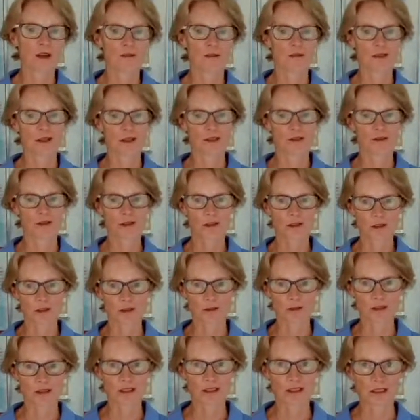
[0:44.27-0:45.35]
but you've
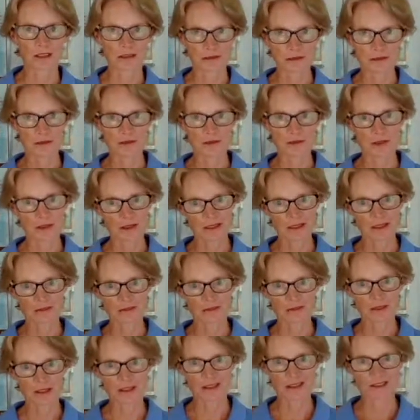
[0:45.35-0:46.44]
stopped yourself from doing it
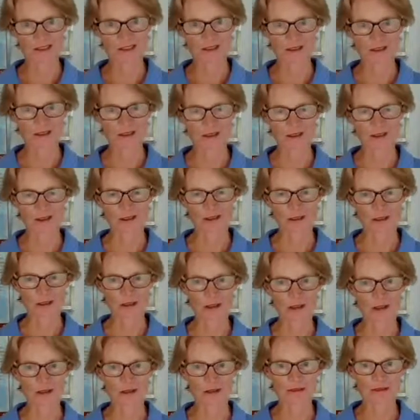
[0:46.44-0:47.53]
because you're not
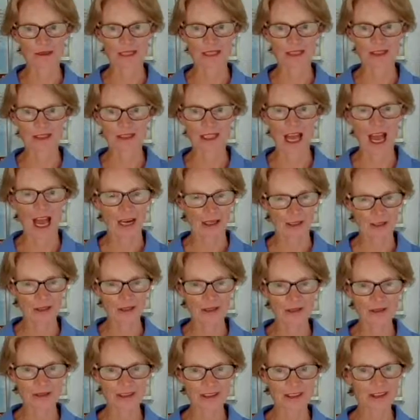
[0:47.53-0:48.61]
sure about how to
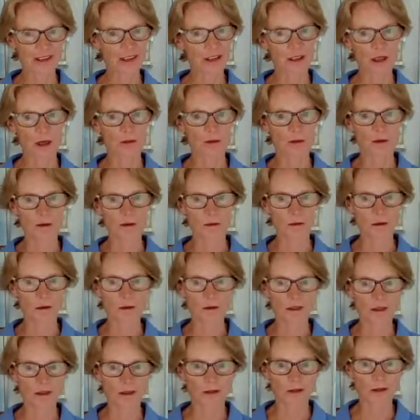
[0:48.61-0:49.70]
do it and you don't want to
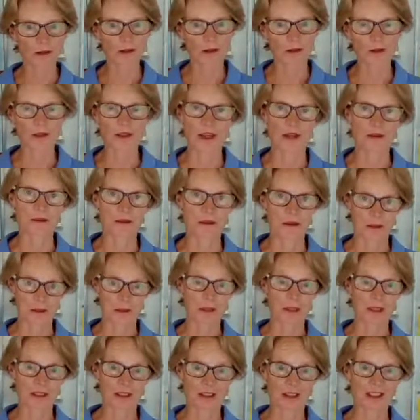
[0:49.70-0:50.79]
ruin your horse? That was the
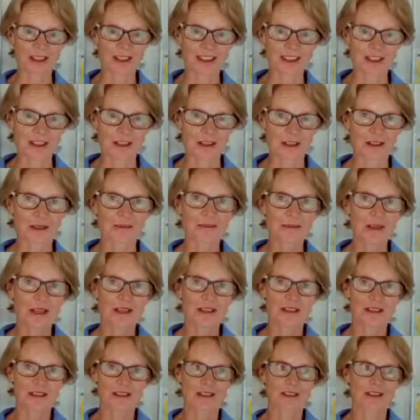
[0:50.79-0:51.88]
question I asked you.
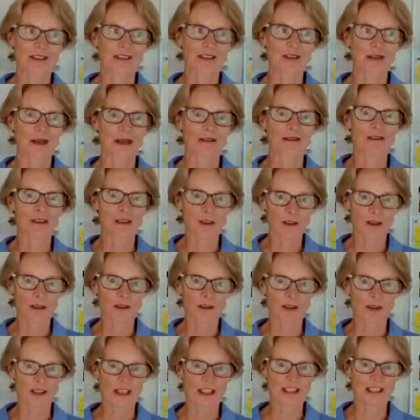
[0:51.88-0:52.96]
So do you ever not
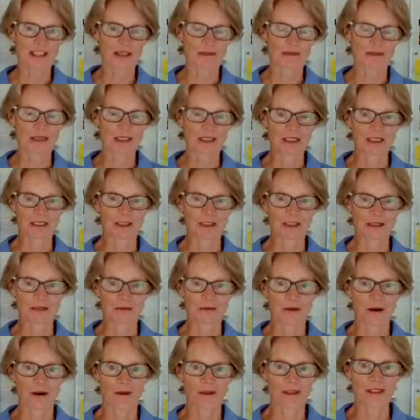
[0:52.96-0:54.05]
train something because you're
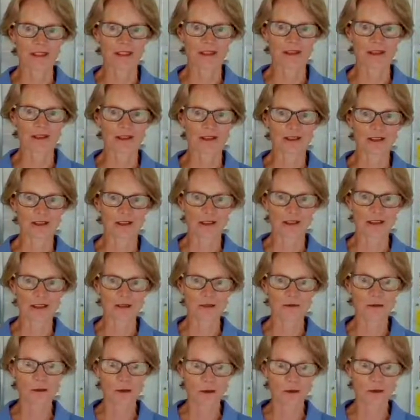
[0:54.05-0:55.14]
worried that you're going to
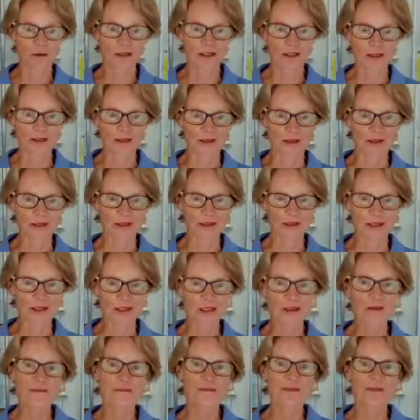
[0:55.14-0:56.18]
ruin your horse?